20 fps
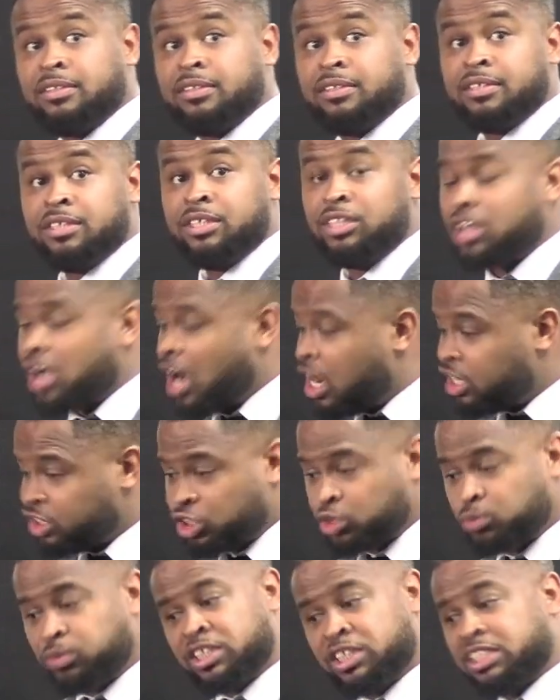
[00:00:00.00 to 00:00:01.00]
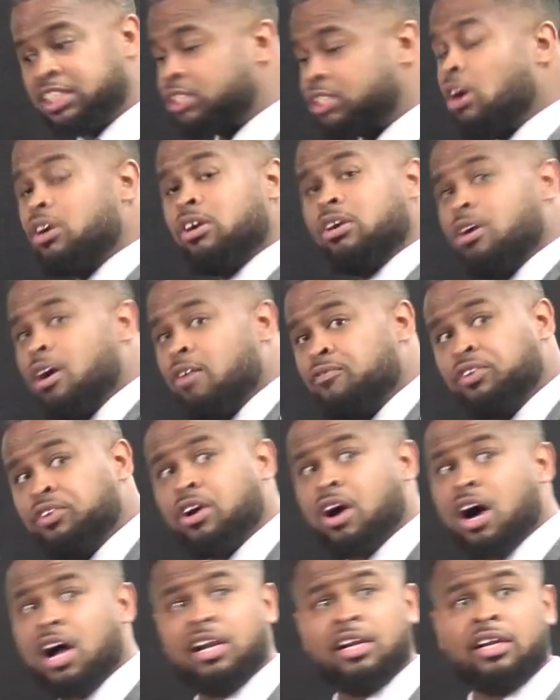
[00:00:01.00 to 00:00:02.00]
You can't switch this on and off. You
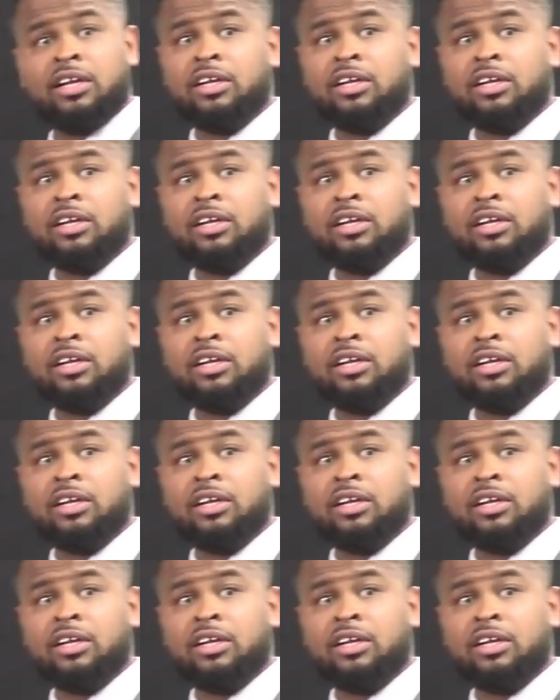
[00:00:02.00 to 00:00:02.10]
can't